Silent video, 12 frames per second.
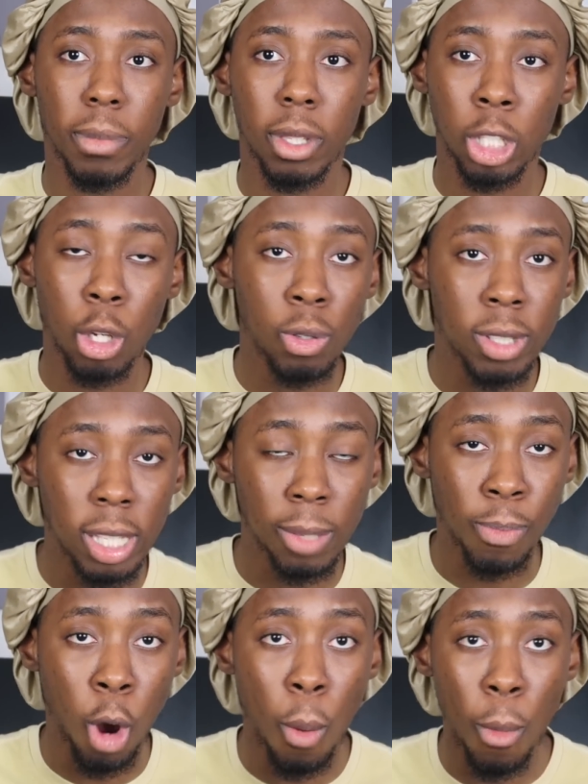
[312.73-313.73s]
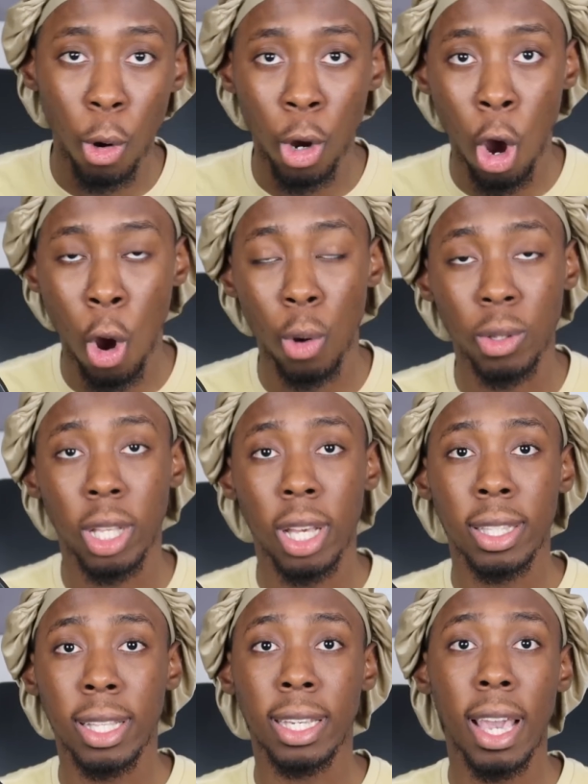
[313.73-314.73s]
Use this promo code
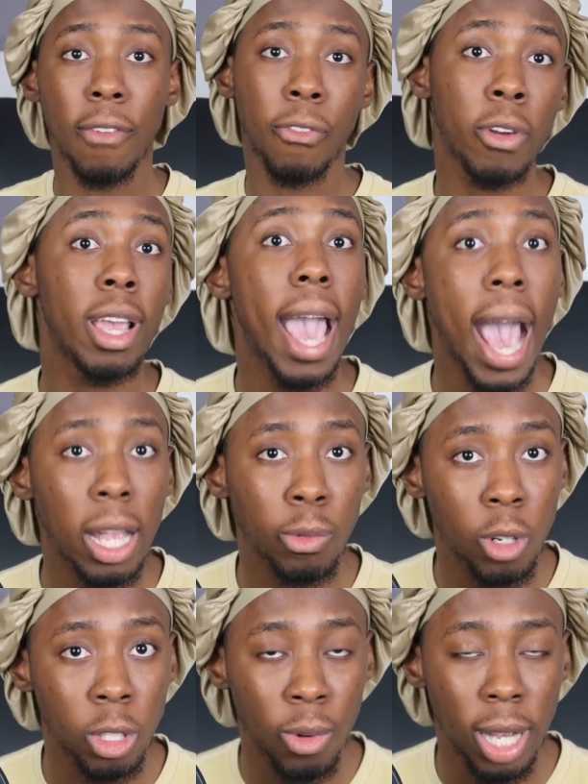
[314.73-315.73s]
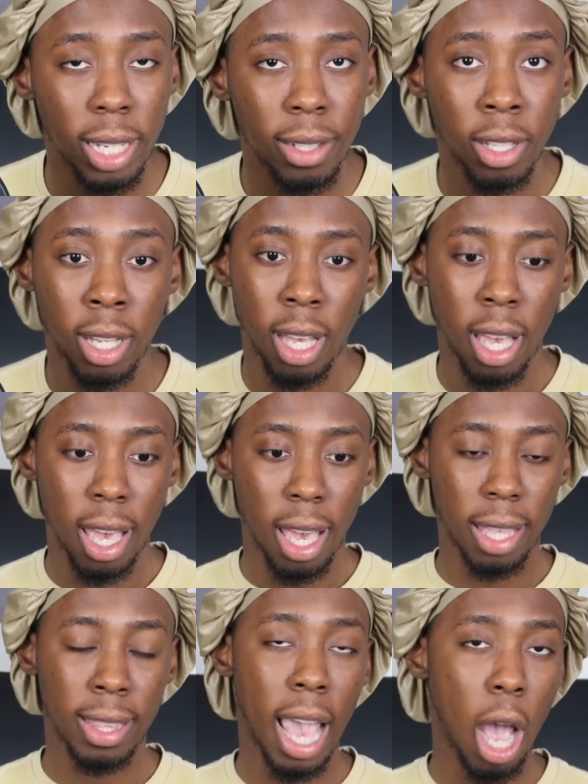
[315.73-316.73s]
to get free AdWords credit.
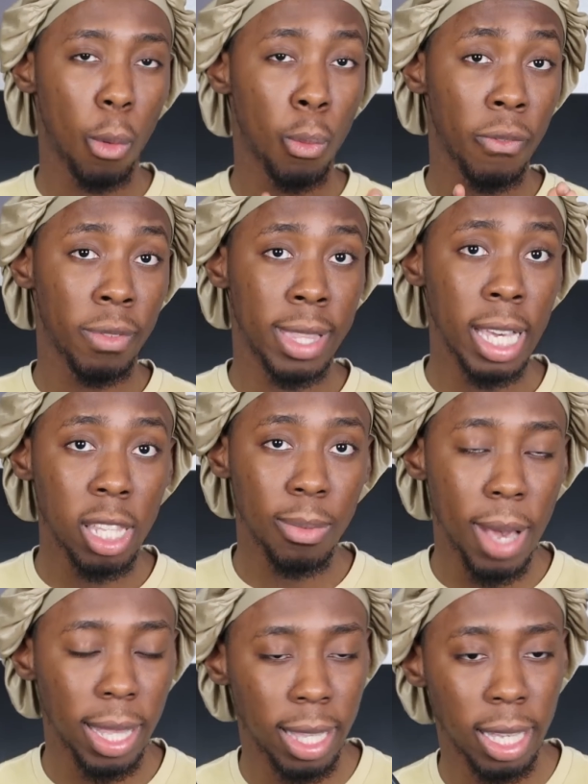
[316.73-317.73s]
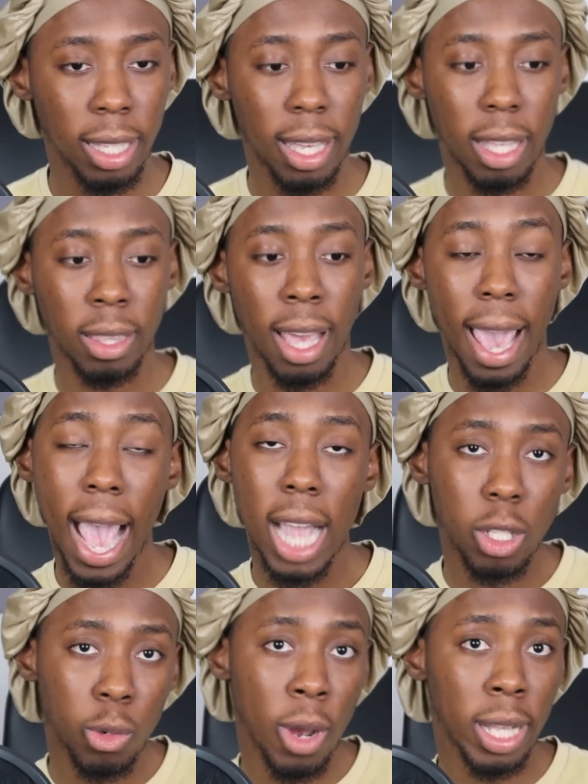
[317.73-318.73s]
Now, with this method, the
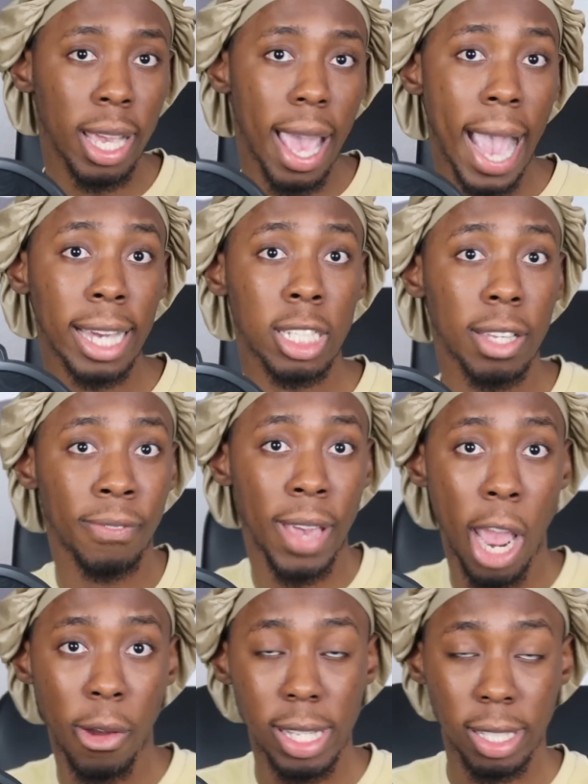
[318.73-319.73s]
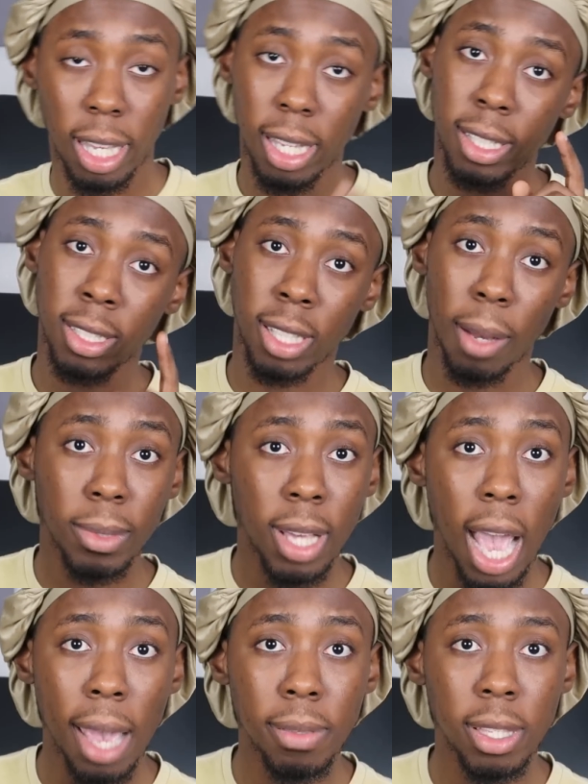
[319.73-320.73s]
ads credit actually varies.
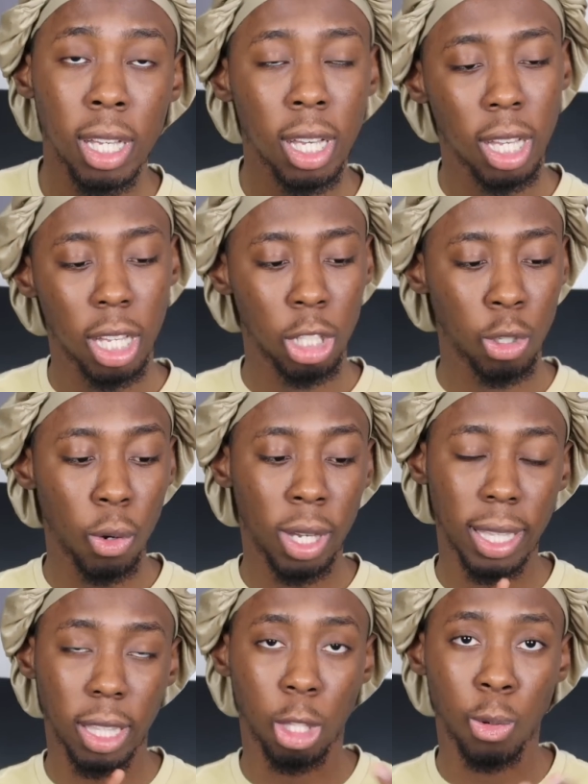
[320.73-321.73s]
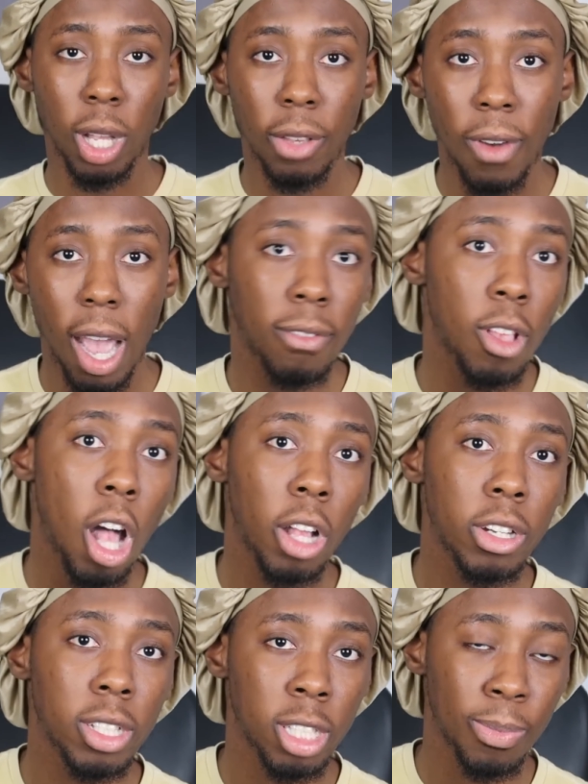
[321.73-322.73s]
Sometimes you'll get the
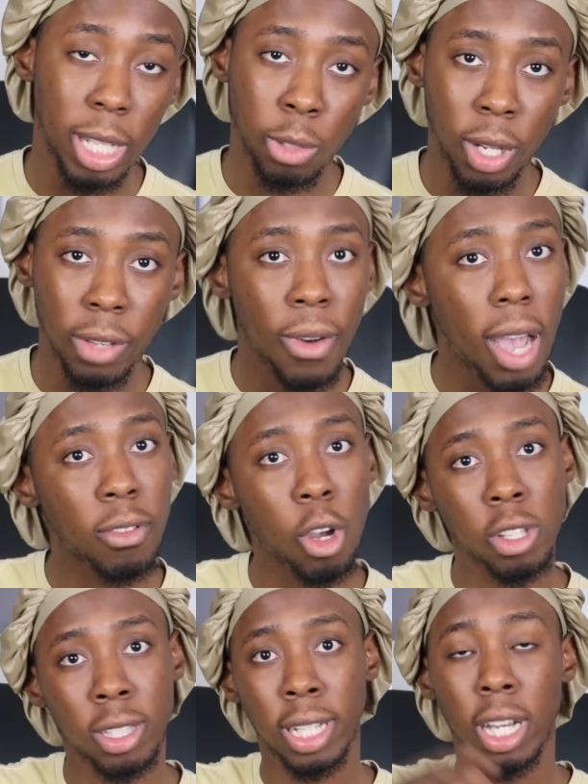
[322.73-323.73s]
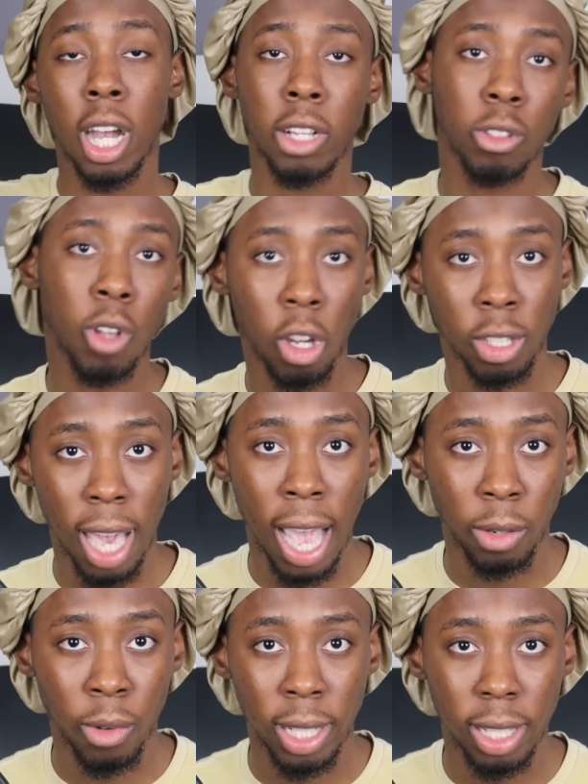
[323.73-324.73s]
$25, spend $25, get $100
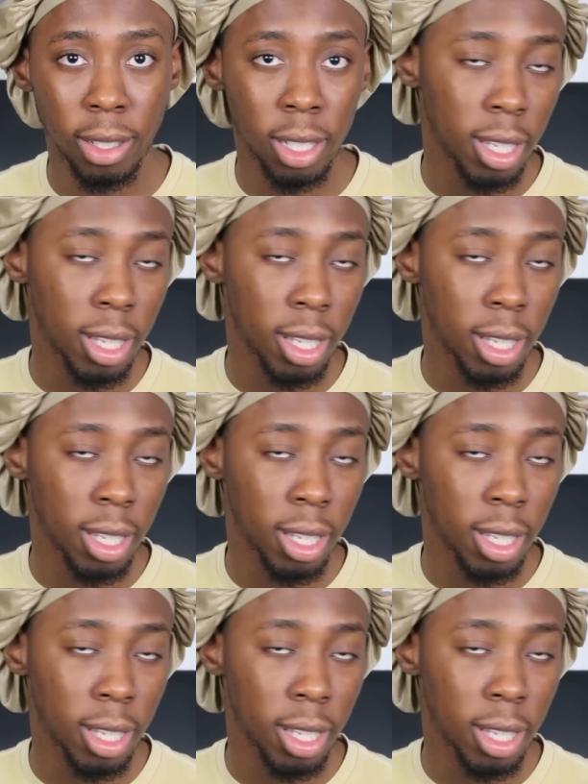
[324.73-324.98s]
ad credit.